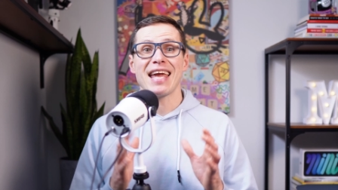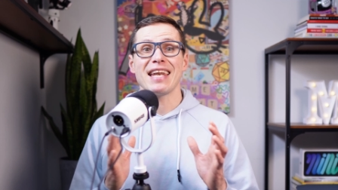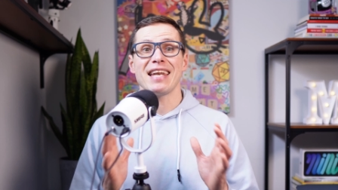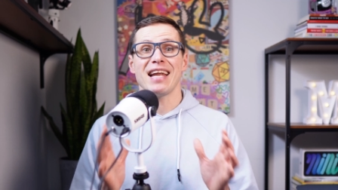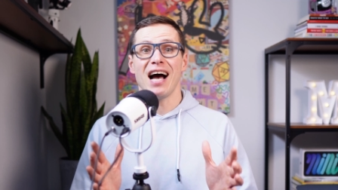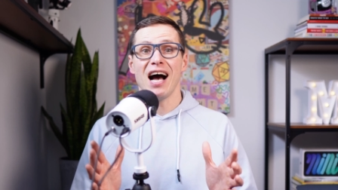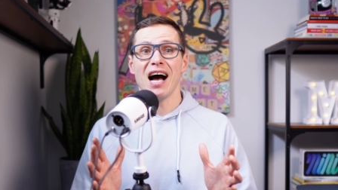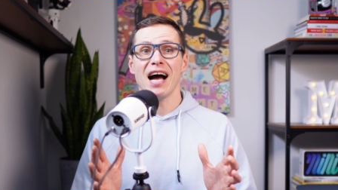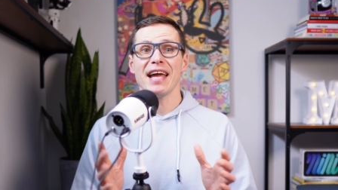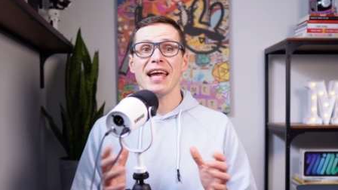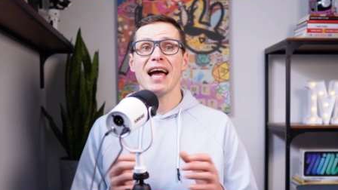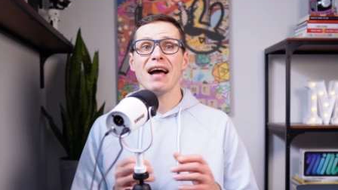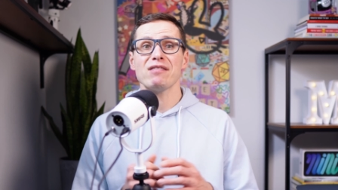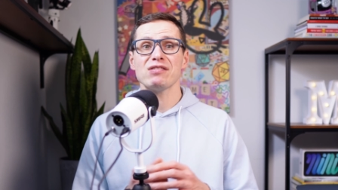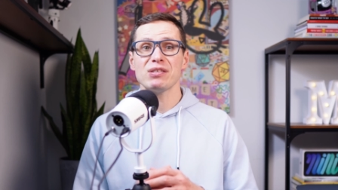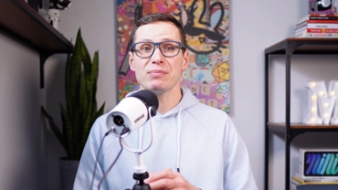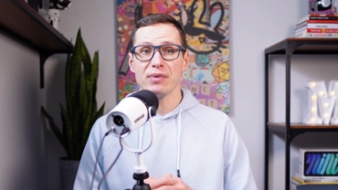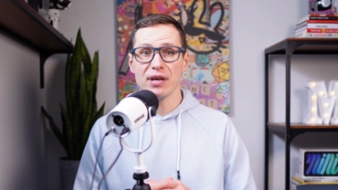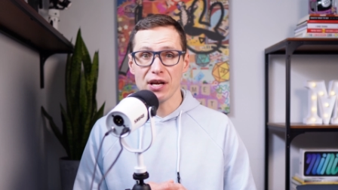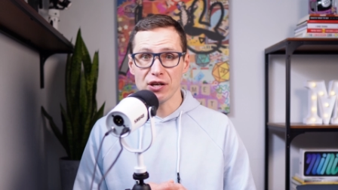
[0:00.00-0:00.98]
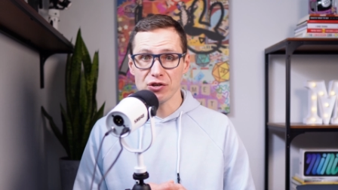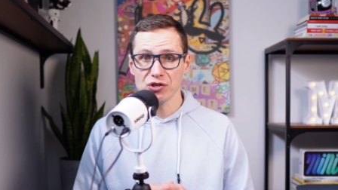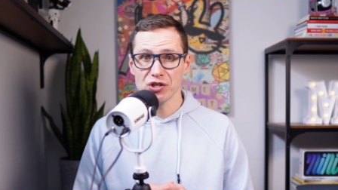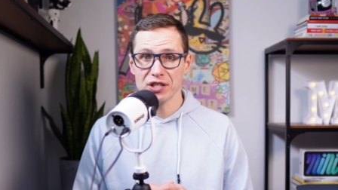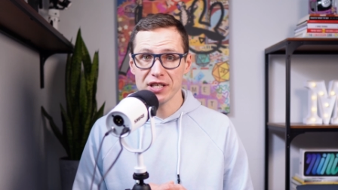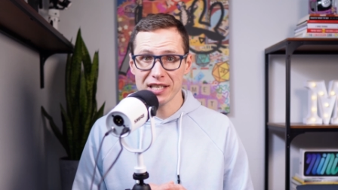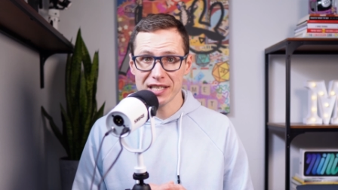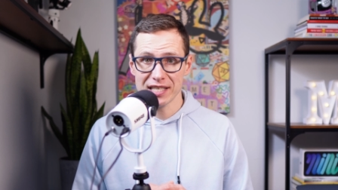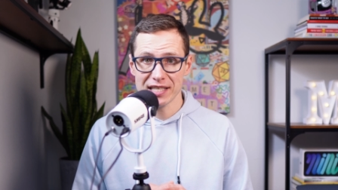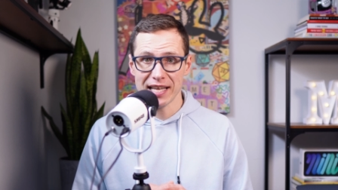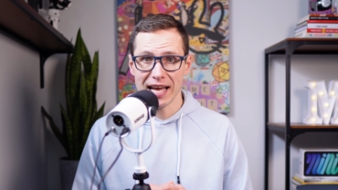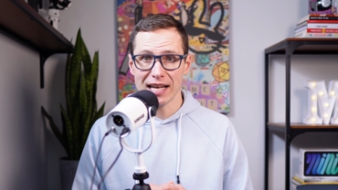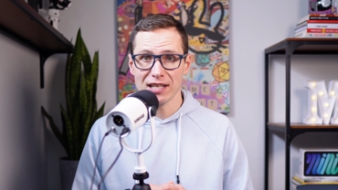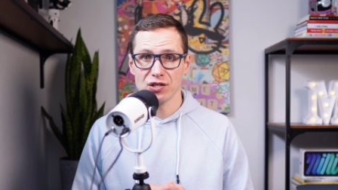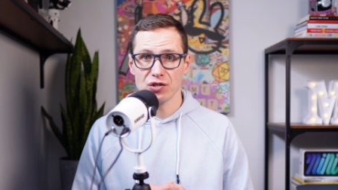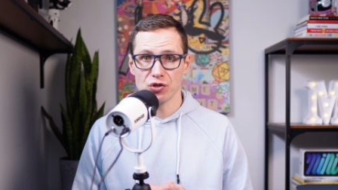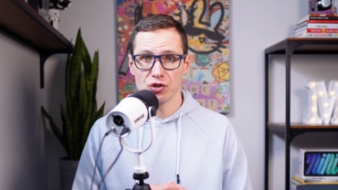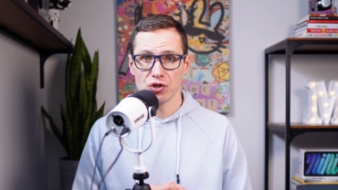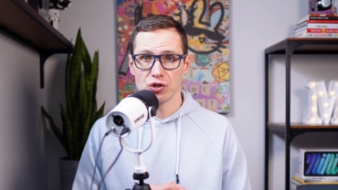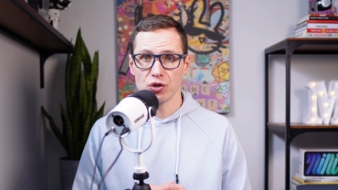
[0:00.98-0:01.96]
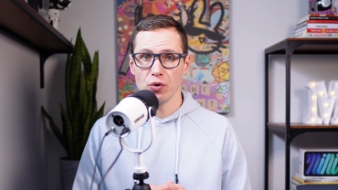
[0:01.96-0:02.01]
and I have some interesting stats
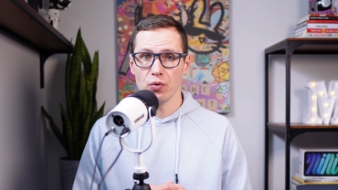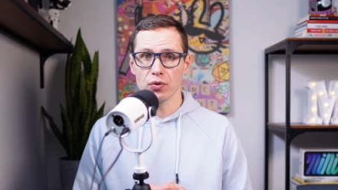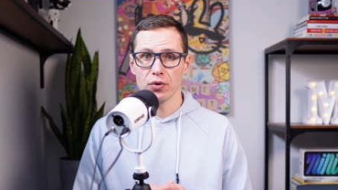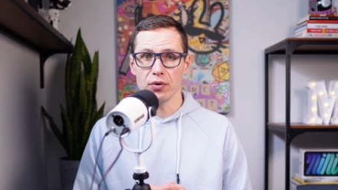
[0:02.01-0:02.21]
to show